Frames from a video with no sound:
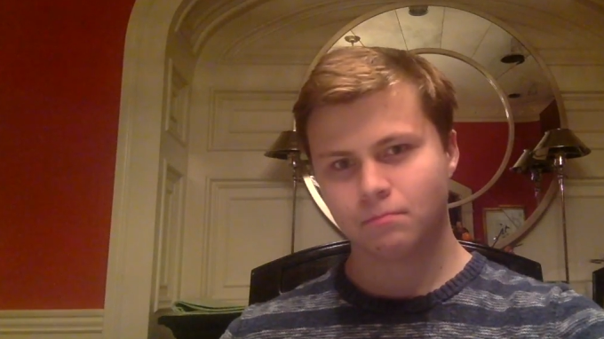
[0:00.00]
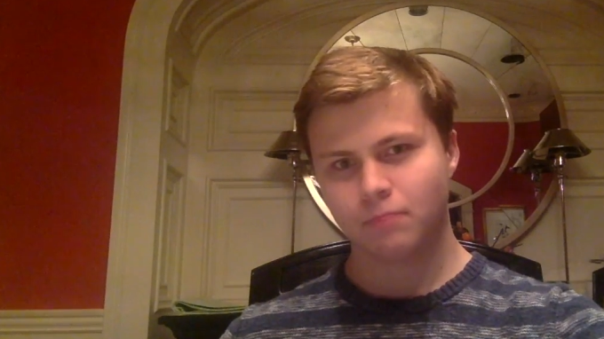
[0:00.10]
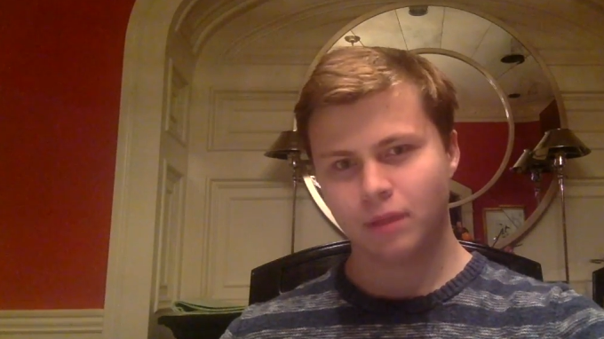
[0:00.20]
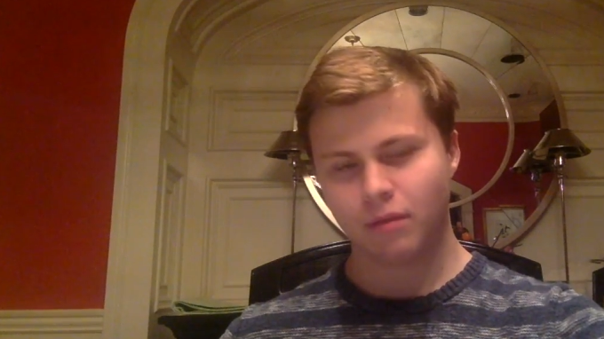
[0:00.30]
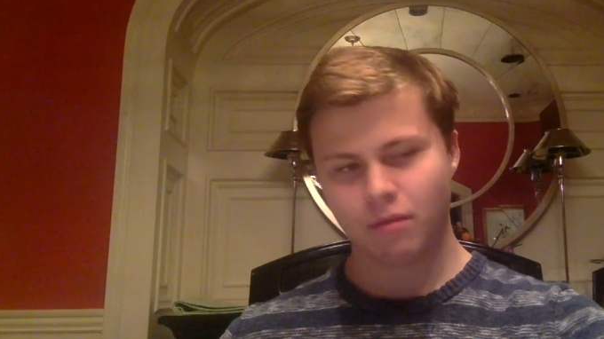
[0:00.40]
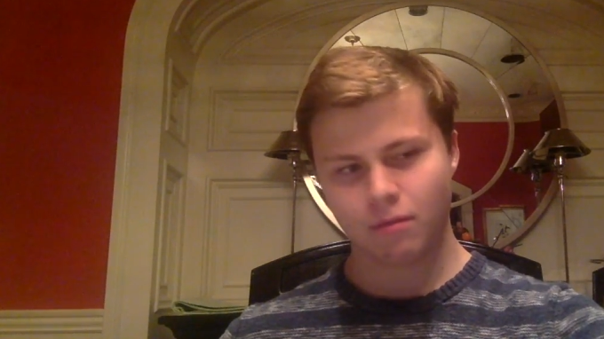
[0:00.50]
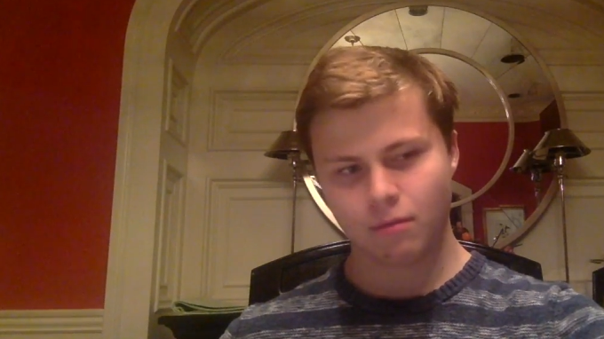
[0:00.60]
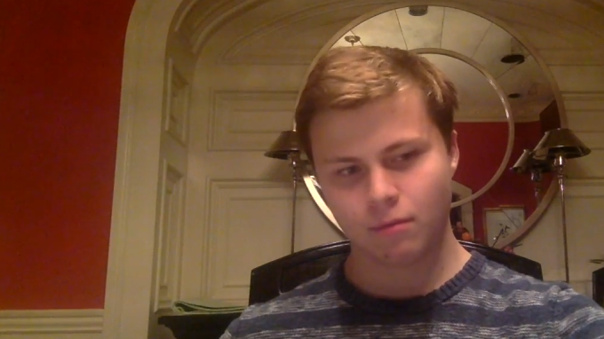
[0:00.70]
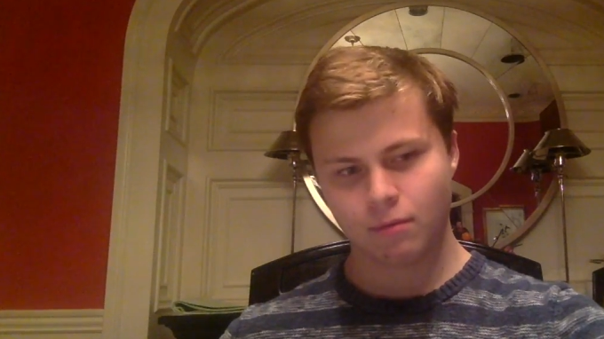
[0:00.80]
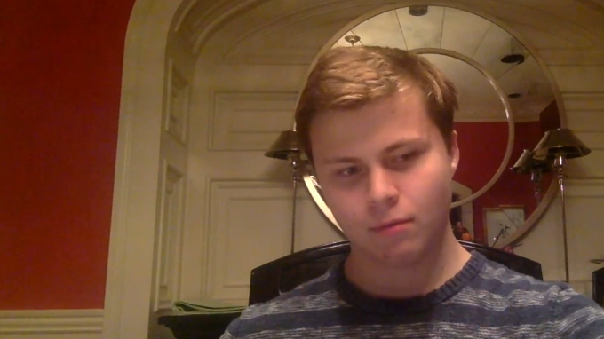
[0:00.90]
Because
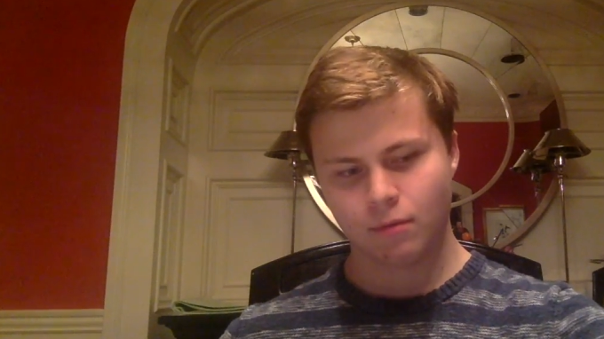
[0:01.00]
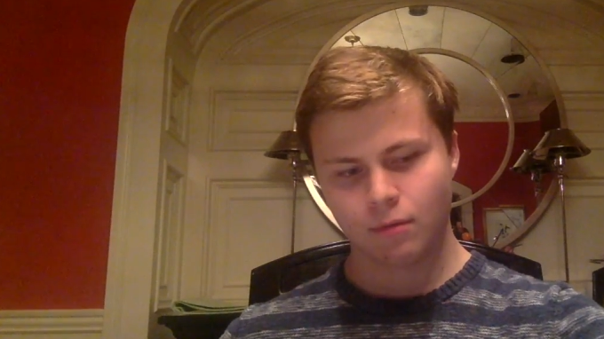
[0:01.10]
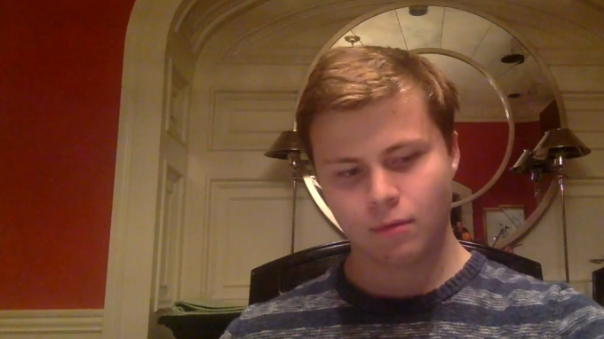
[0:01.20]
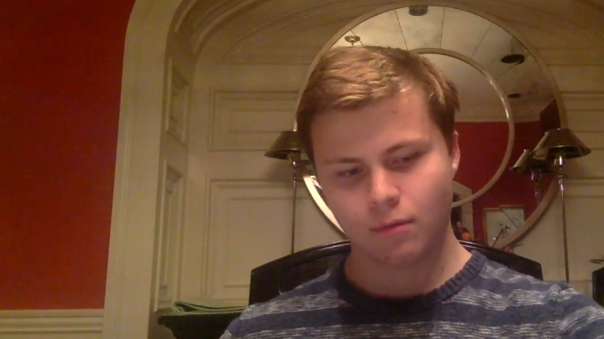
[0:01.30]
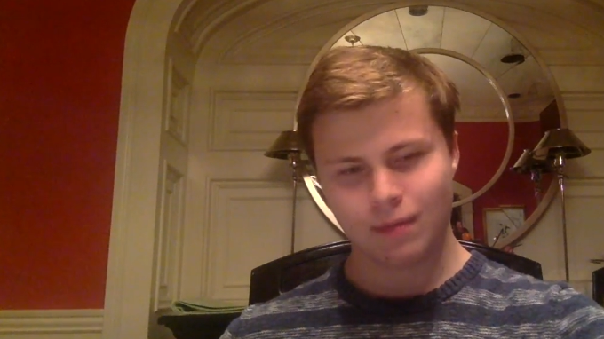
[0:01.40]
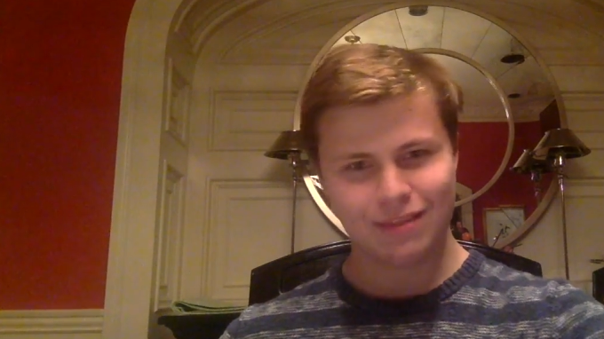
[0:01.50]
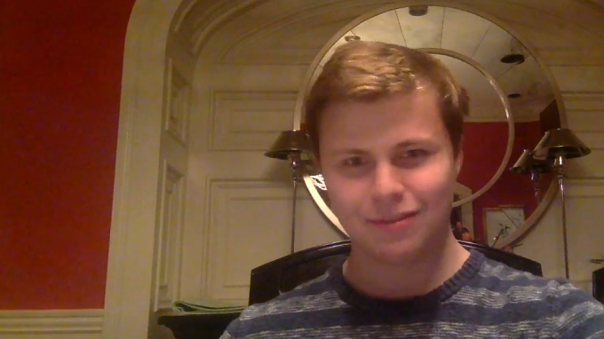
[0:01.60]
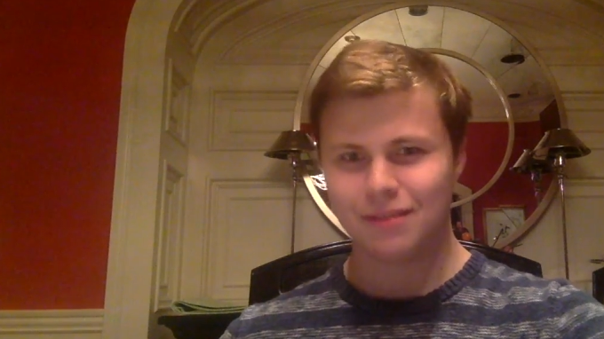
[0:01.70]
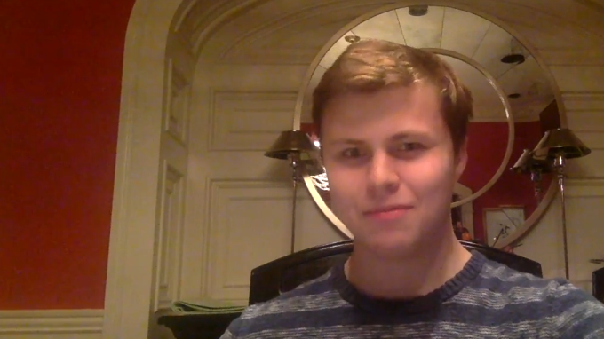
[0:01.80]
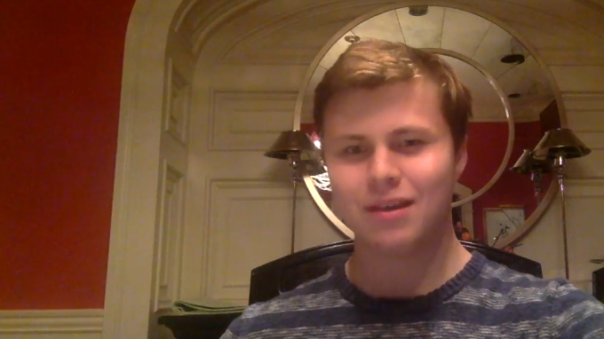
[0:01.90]
that's what
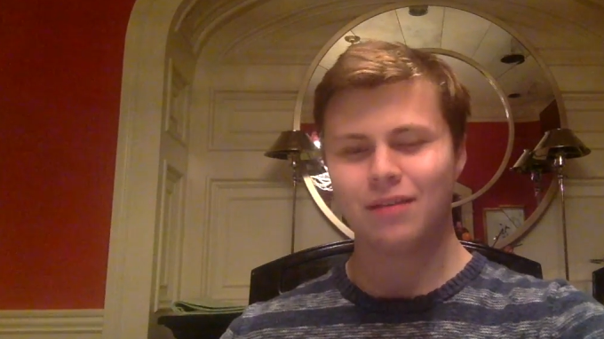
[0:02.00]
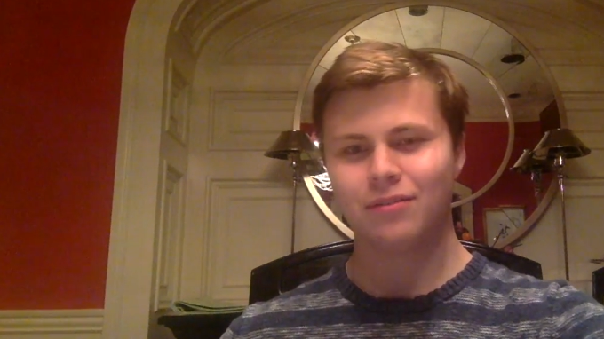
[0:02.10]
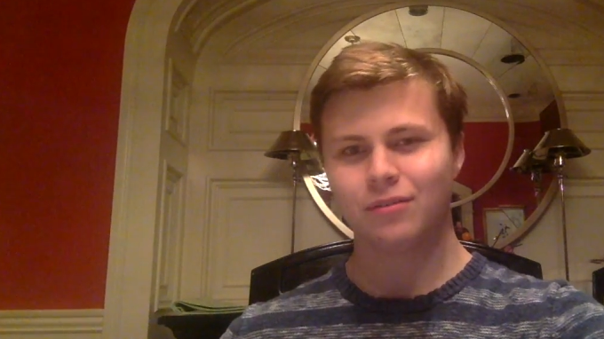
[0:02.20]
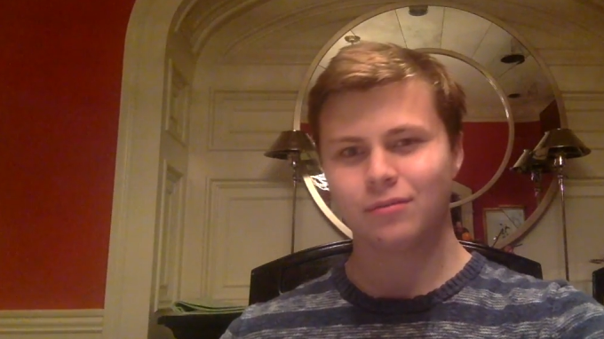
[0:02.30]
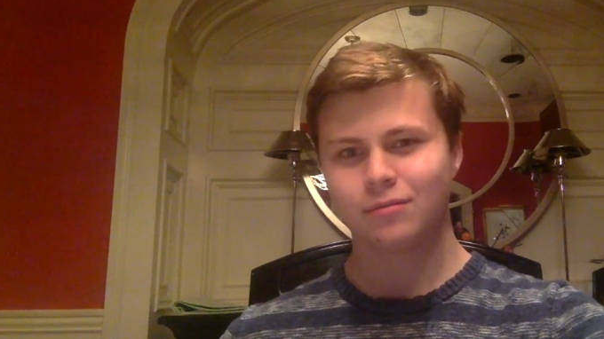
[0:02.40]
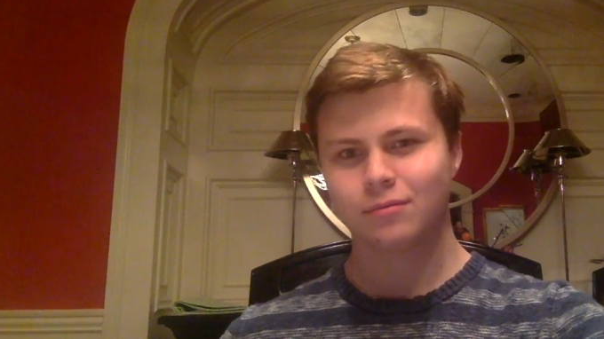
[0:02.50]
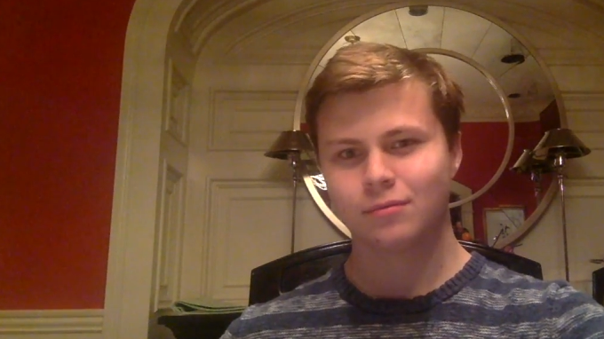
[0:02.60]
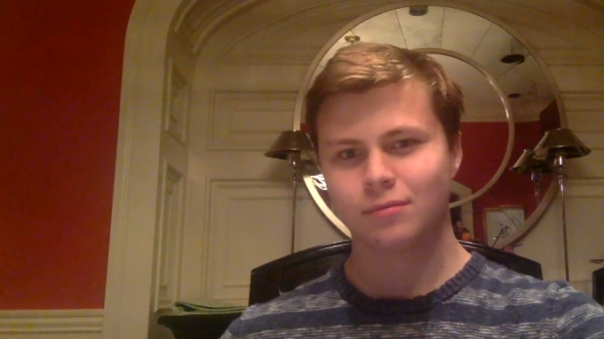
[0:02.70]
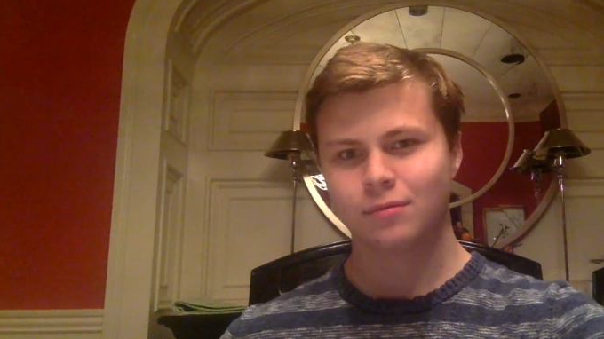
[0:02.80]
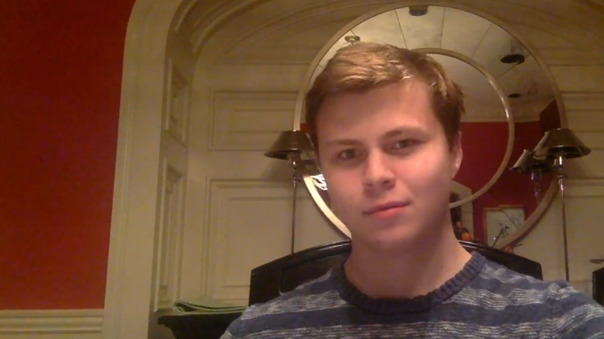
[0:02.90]
it comes down to.
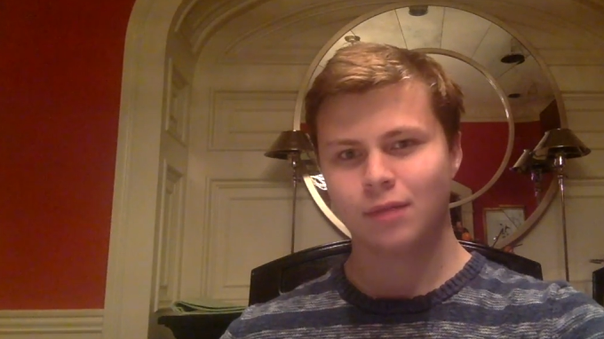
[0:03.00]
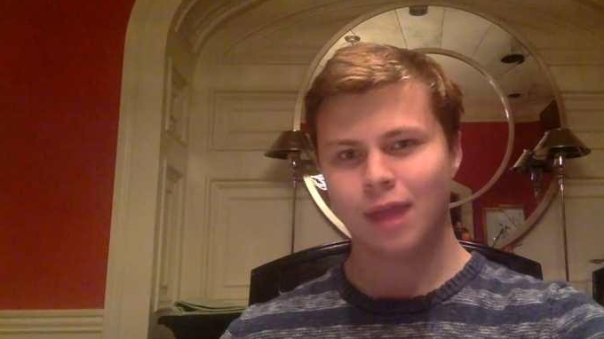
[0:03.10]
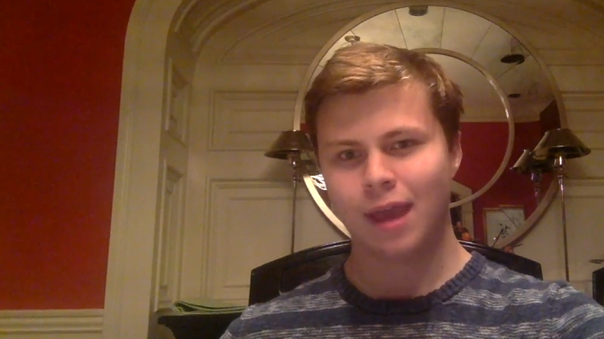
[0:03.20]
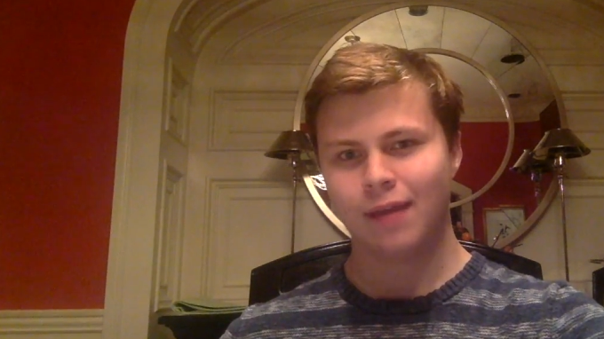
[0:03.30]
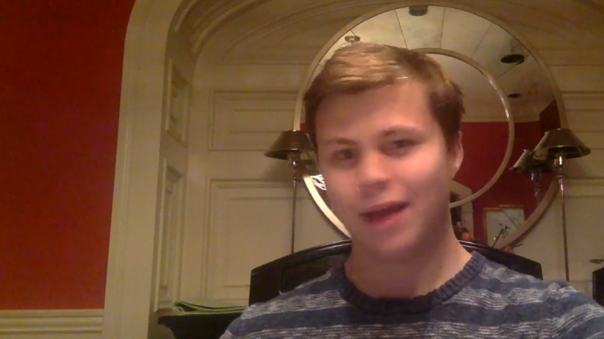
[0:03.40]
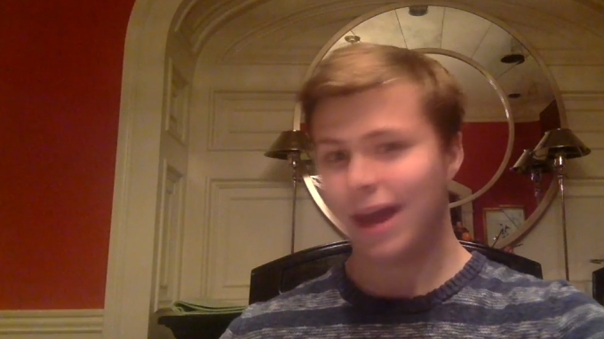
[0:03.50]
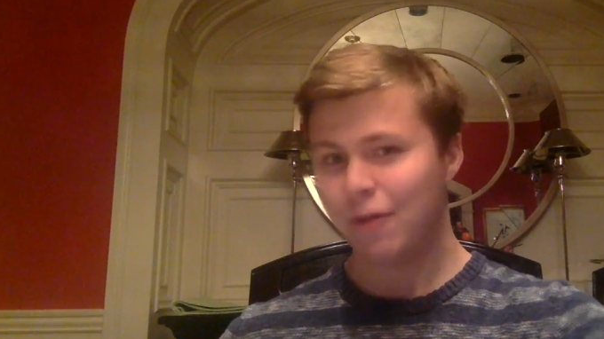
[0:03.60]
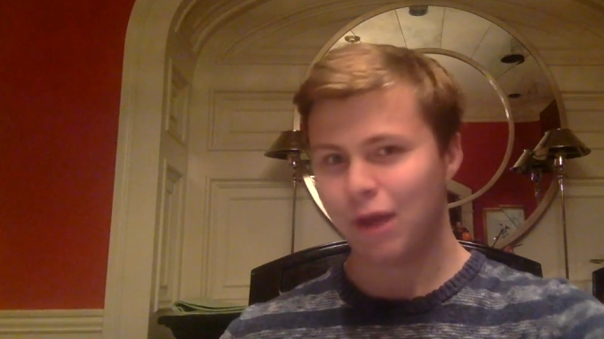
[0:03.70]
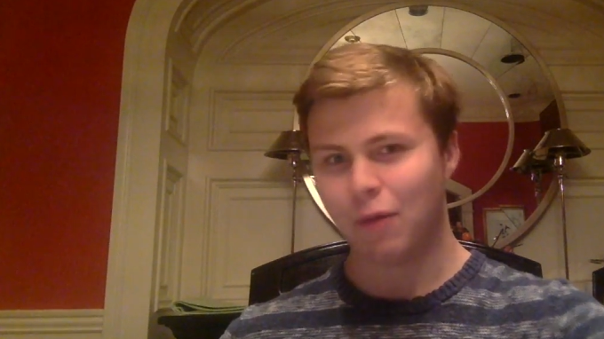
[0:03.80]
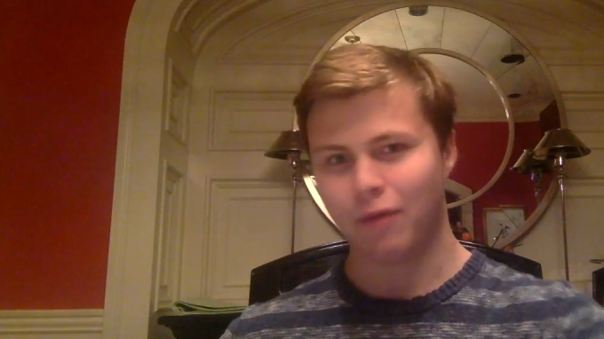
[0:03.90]
And I know
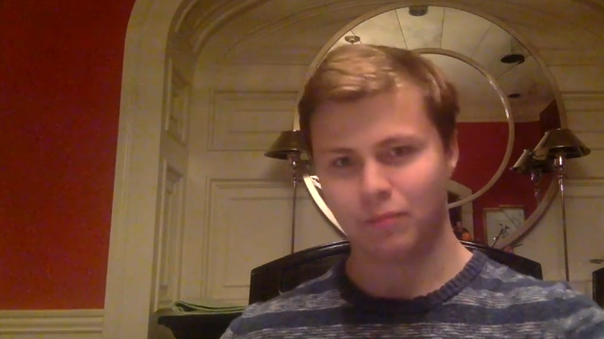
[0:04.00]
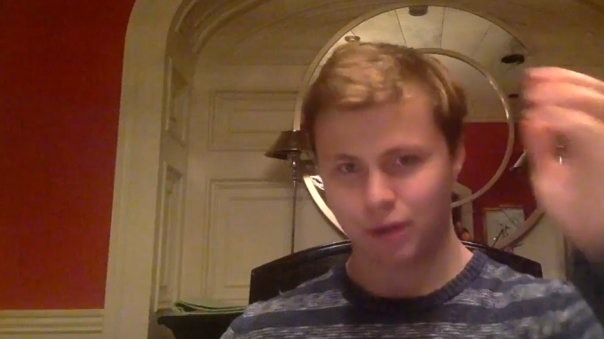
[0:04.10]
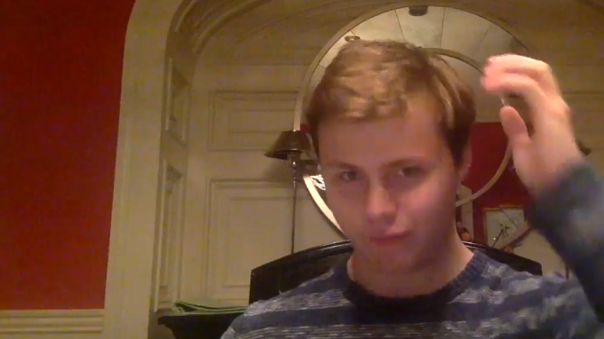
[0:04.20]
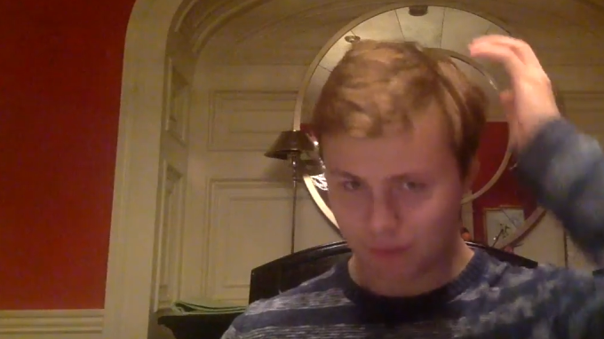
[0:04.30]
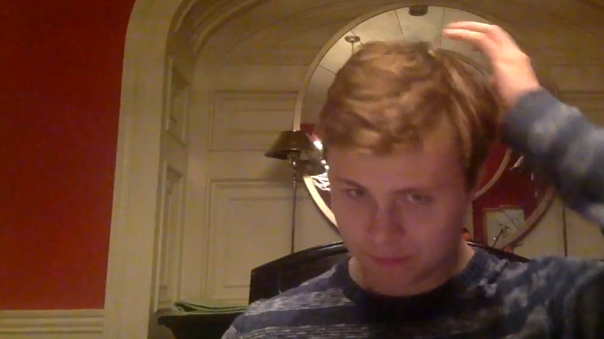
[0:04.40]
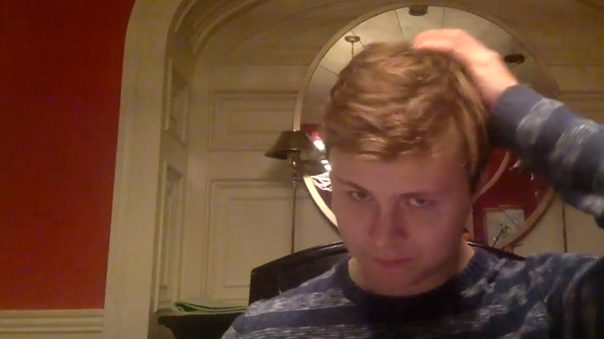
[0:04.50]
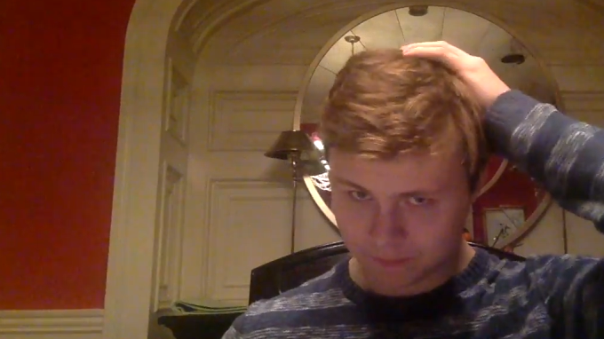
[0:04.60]
what I want from government.